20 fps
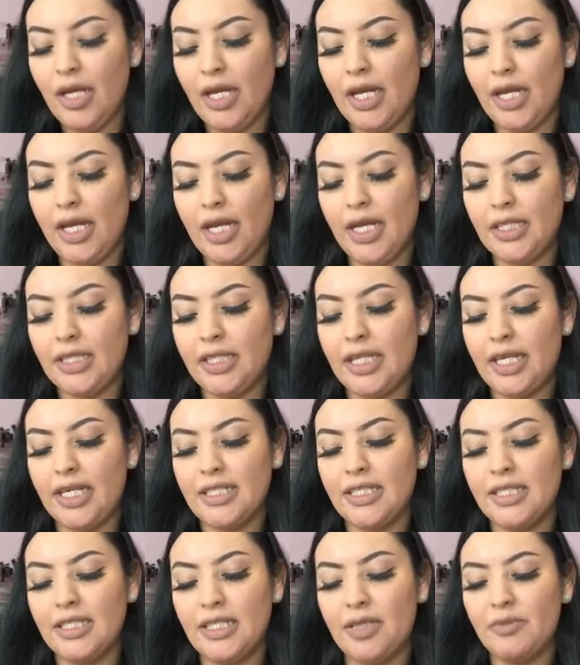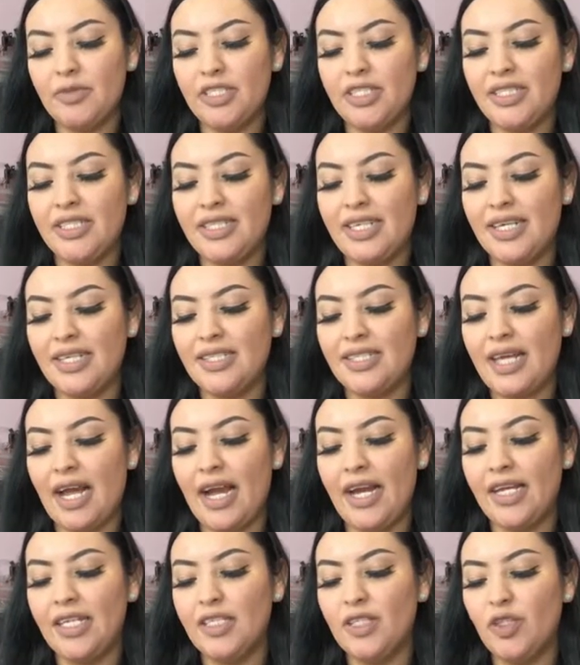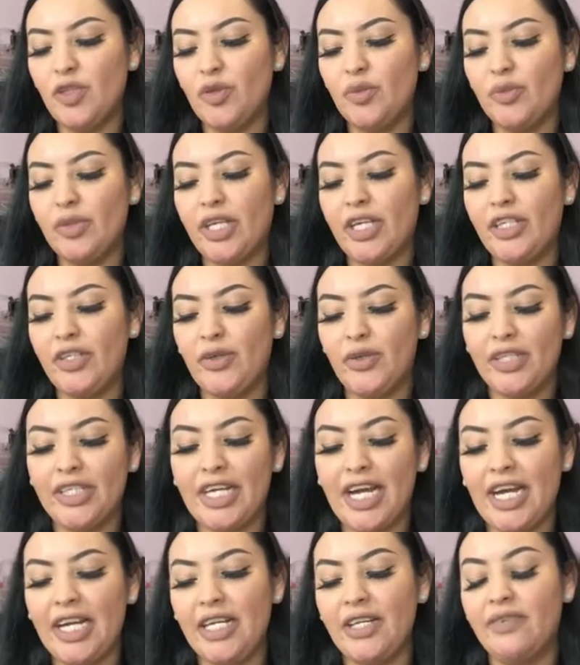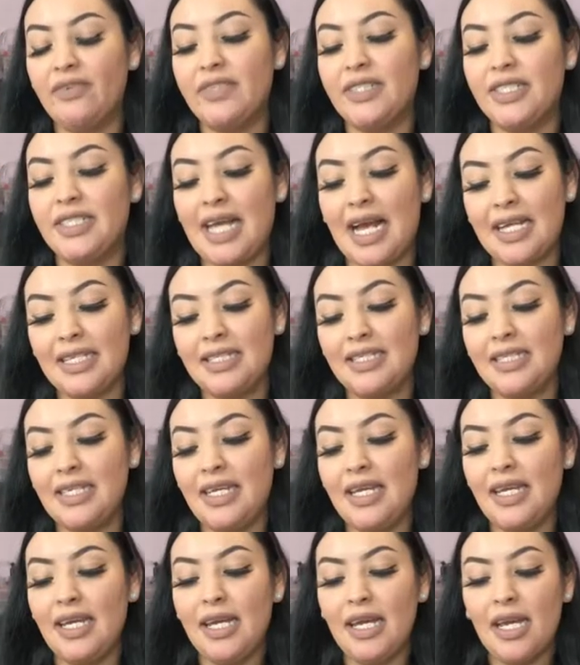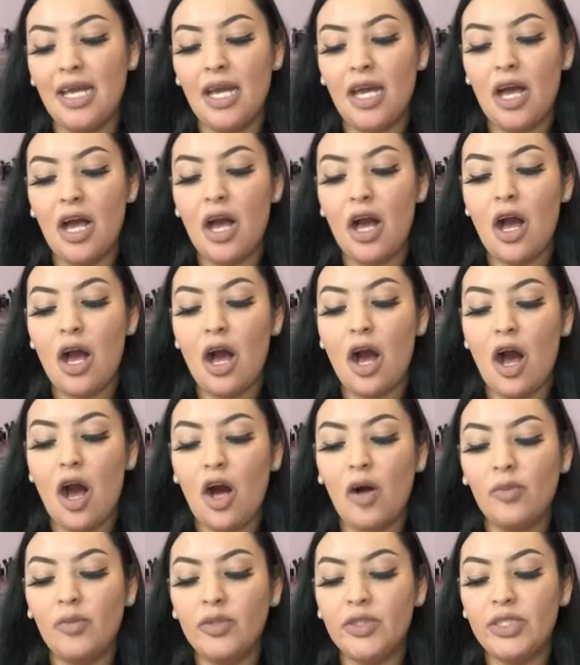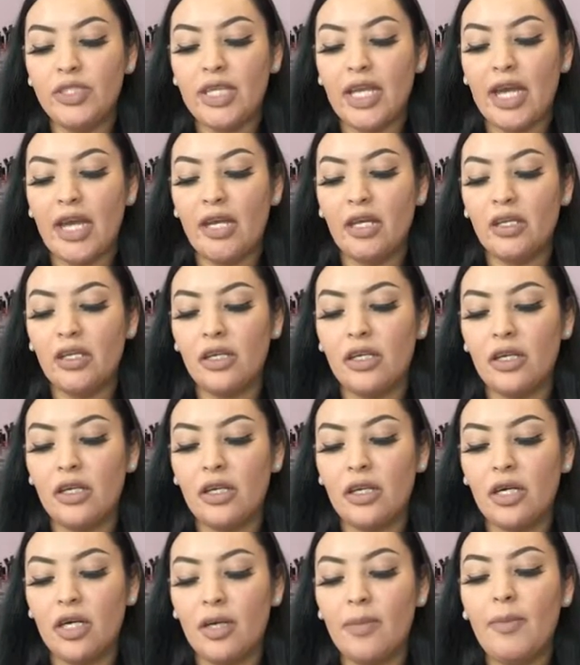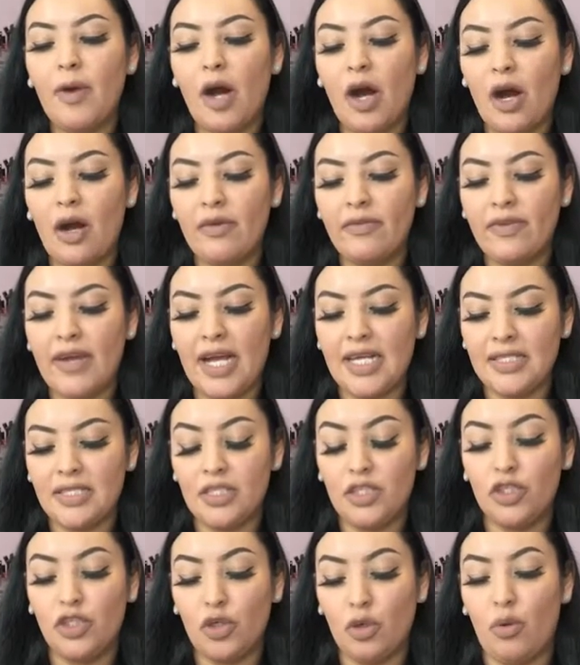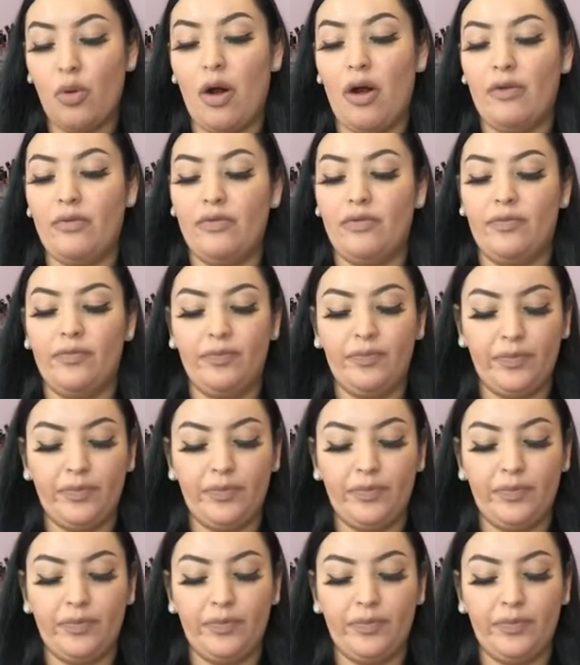And the next assumption says, I assume that you're kind of sassy, almost can come off as a show off.